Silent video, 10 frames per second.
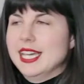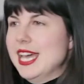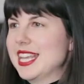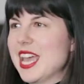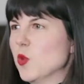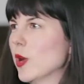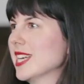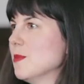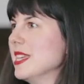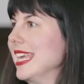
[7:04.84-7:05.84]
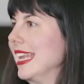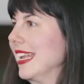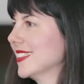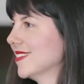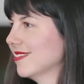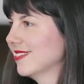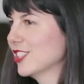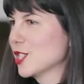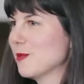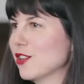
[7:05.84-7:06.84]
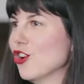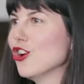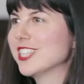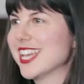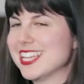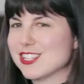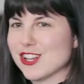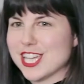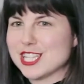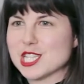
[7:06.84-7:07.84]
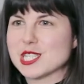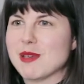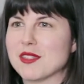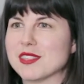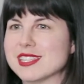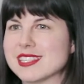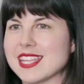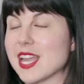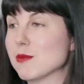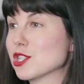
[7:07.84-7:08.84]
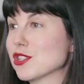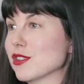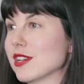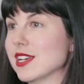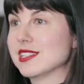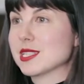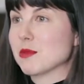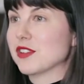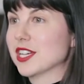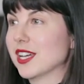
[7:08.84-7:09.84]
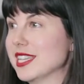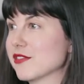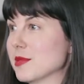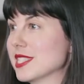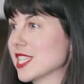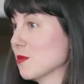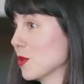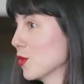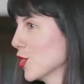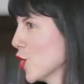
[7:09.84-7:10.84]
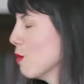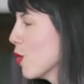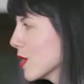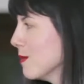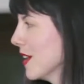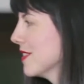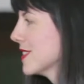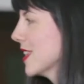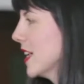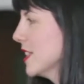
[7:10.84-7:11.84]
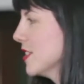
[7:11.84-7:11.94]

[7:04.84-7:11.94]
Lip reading: And again, where to begin? I could spend all day talking just about this, and I'm sure some of our colleagues from assessment would know more about this than I